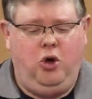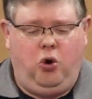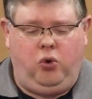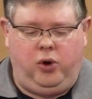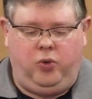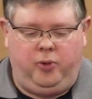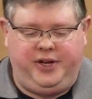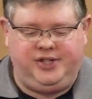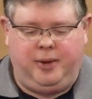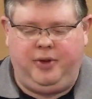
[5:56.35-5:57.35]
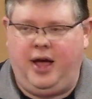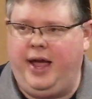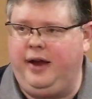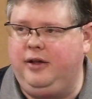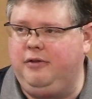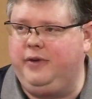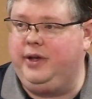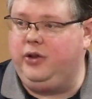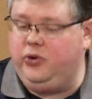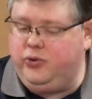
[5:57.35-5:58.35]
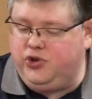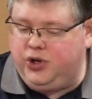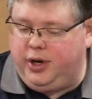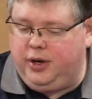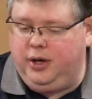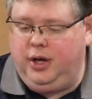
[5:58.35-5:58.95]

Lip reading: or it will be some kind of illusion.